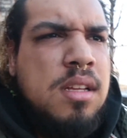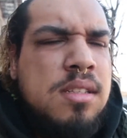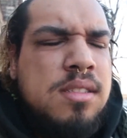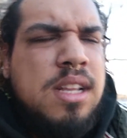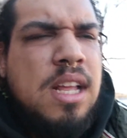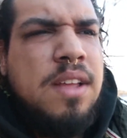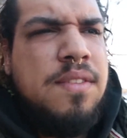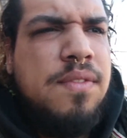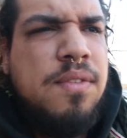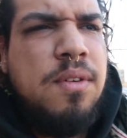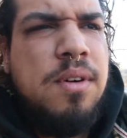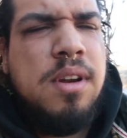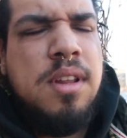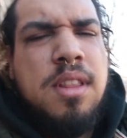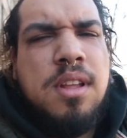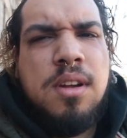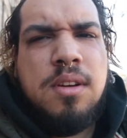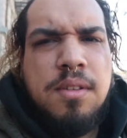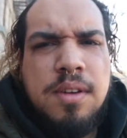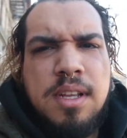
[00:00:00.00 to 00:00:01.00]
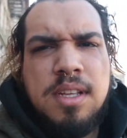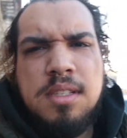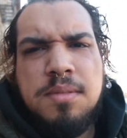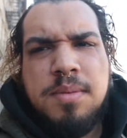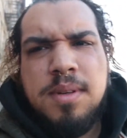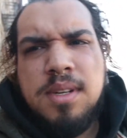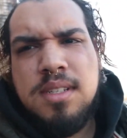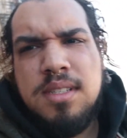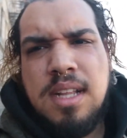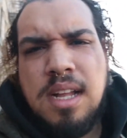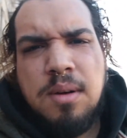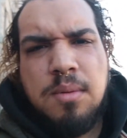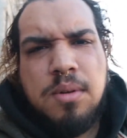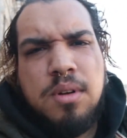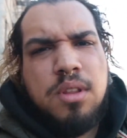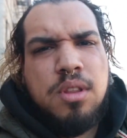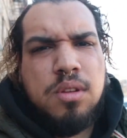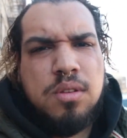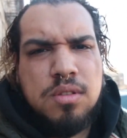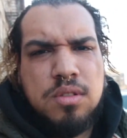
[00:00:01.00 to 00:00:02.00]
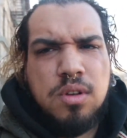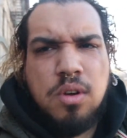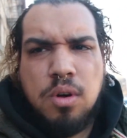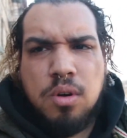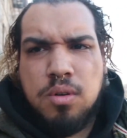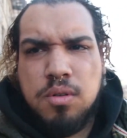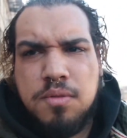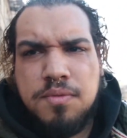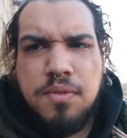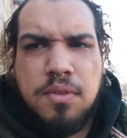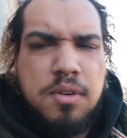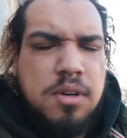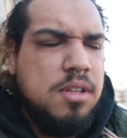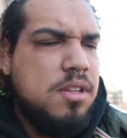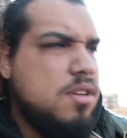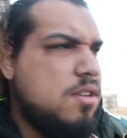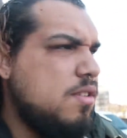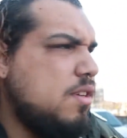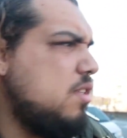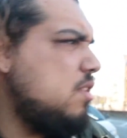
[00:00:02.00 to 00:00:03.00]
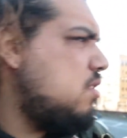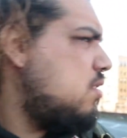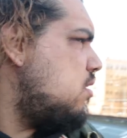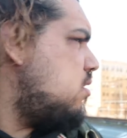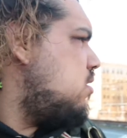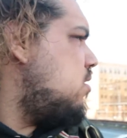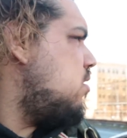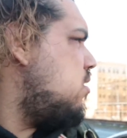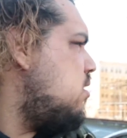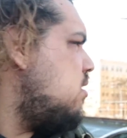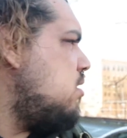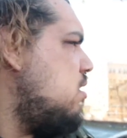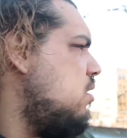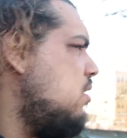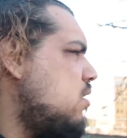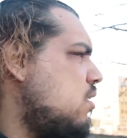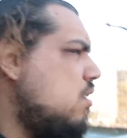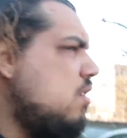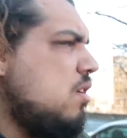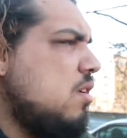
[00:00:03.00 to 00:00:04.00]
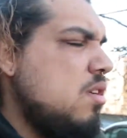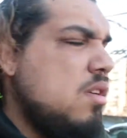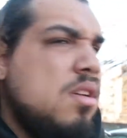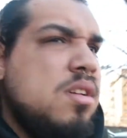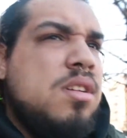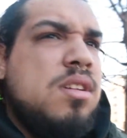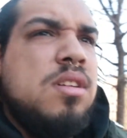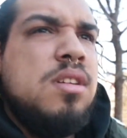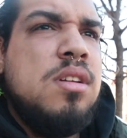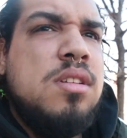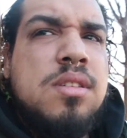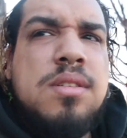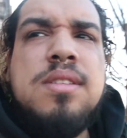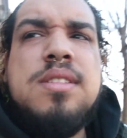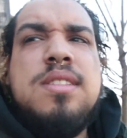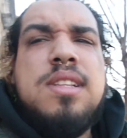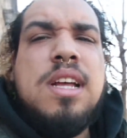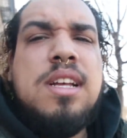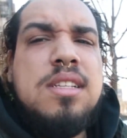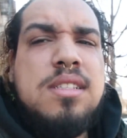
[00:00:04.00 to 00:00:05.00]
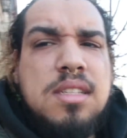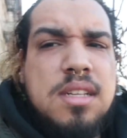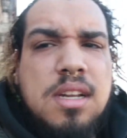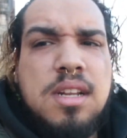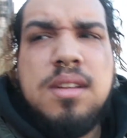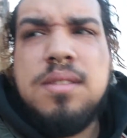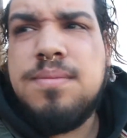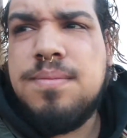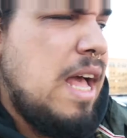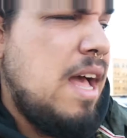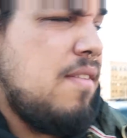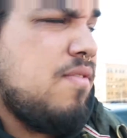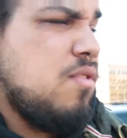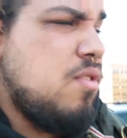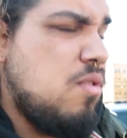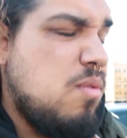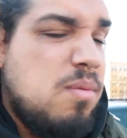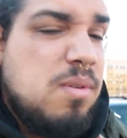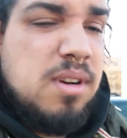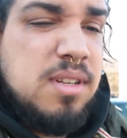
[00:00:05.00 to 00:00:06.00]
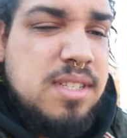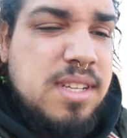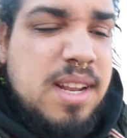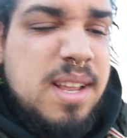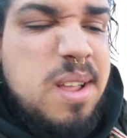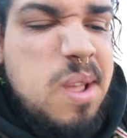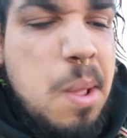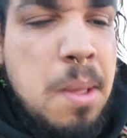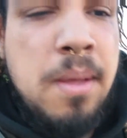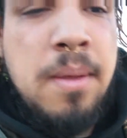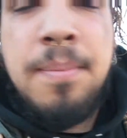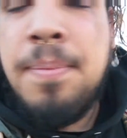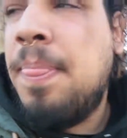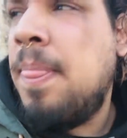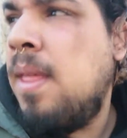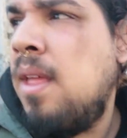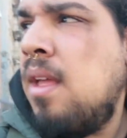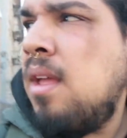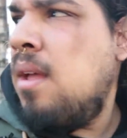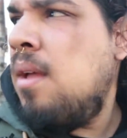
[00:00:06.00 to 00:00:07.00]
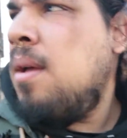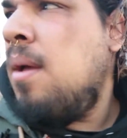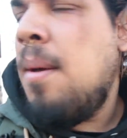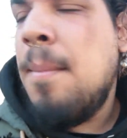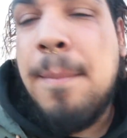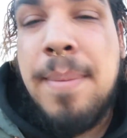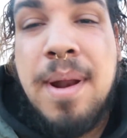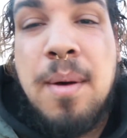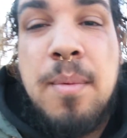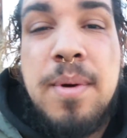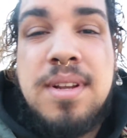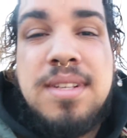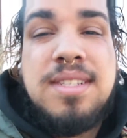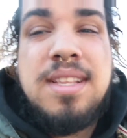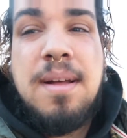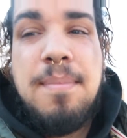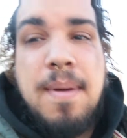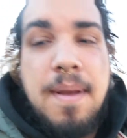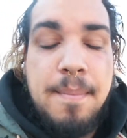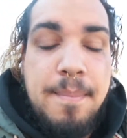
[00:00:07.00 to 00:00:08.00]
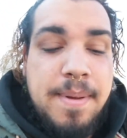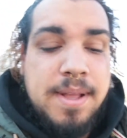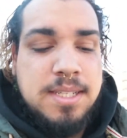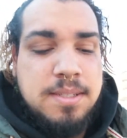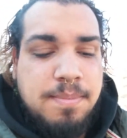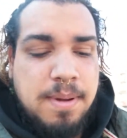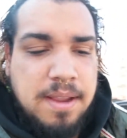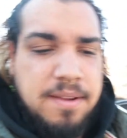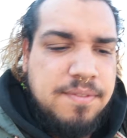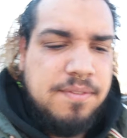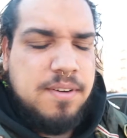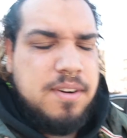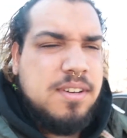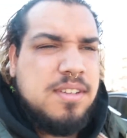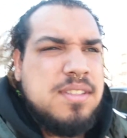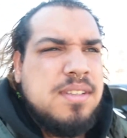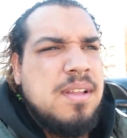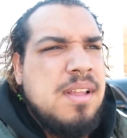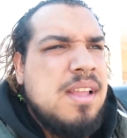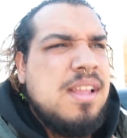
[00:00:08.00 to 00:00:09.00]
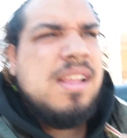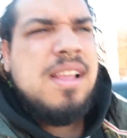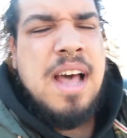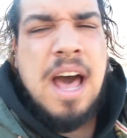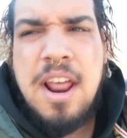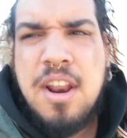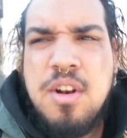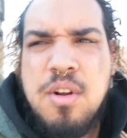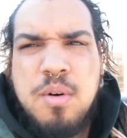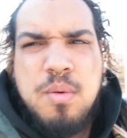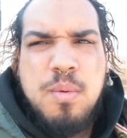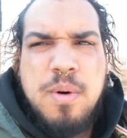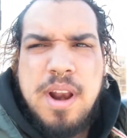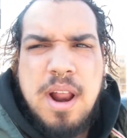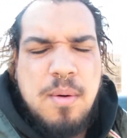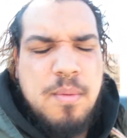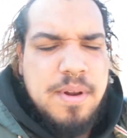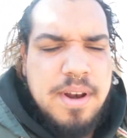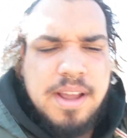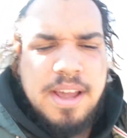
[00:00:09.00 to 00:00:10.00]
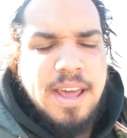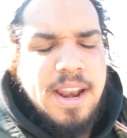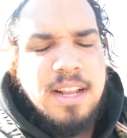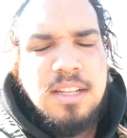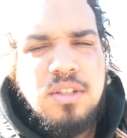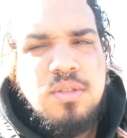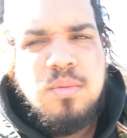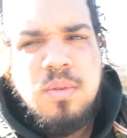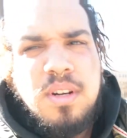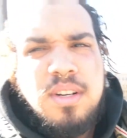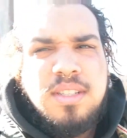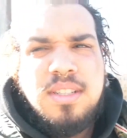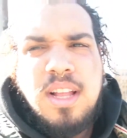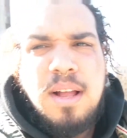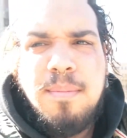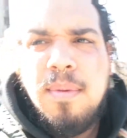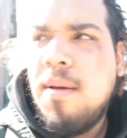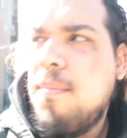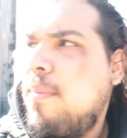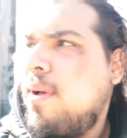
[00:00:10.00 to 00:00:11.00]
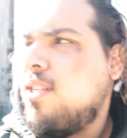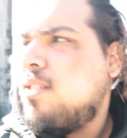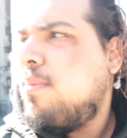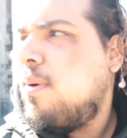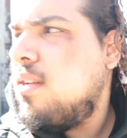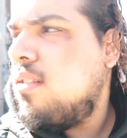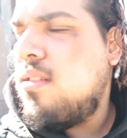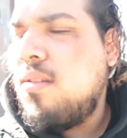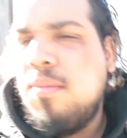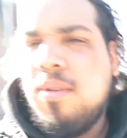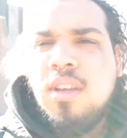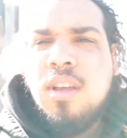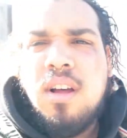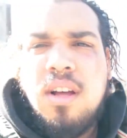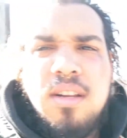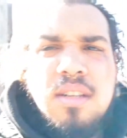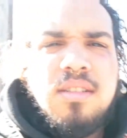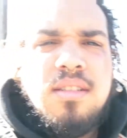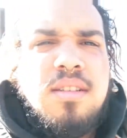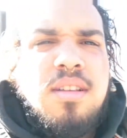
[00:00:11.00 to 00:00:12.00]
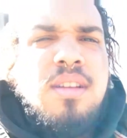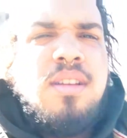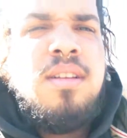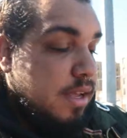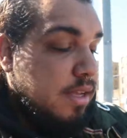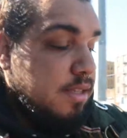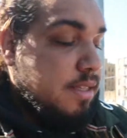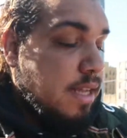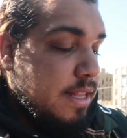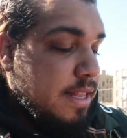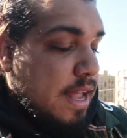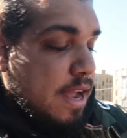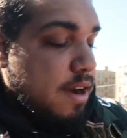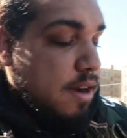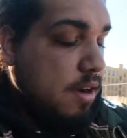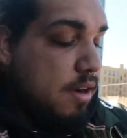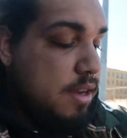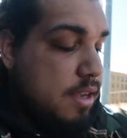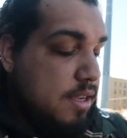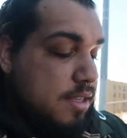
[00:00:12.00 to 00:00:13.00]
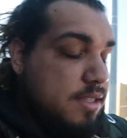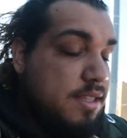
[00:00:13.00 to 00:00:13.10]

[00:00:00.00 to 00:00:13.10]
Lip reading: It's like 40 degrees, but it's not one of those cold 40 degrees. So it's nice today. I have to go to work today, but I want to stop by Best Buy first. I don't know what I want to get. I just want to stop by Best Buy, to be honest. It's not that early.